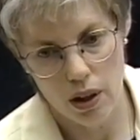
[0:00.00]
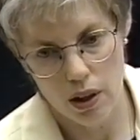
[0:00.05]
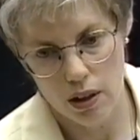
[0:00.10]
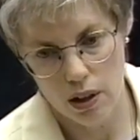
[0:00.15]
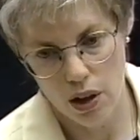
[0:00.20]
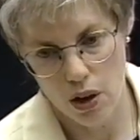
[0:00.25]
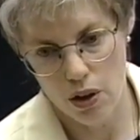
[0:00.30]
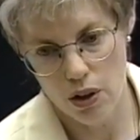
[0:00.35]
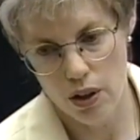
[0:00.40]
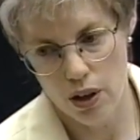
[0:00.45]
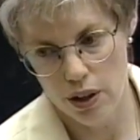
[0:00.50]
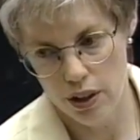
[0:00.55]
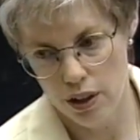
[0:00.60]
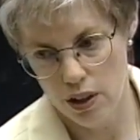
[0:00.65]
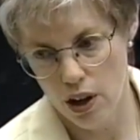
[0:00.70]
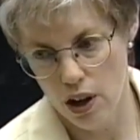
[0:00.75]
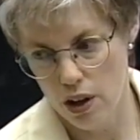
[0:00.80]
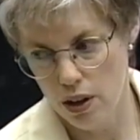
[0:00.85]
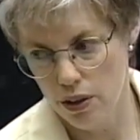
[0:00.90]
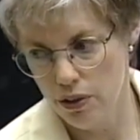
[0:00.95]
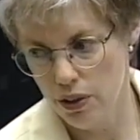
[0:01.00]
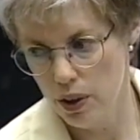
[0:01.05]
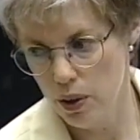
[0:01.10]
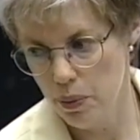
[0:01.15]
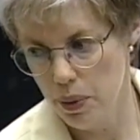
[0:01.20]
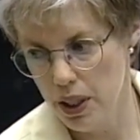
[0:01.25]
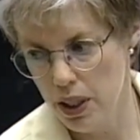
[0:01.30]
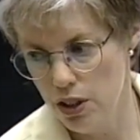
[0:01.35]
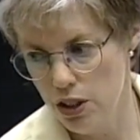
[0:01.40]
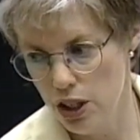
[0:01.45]
load on an
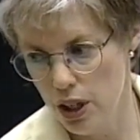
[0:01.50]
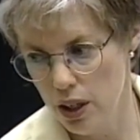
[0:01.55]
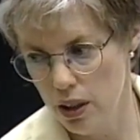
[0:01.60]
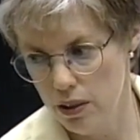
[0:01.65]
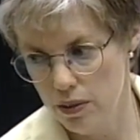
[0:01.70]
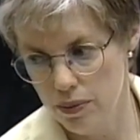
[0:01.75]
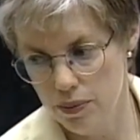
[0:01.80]
RFLP gel.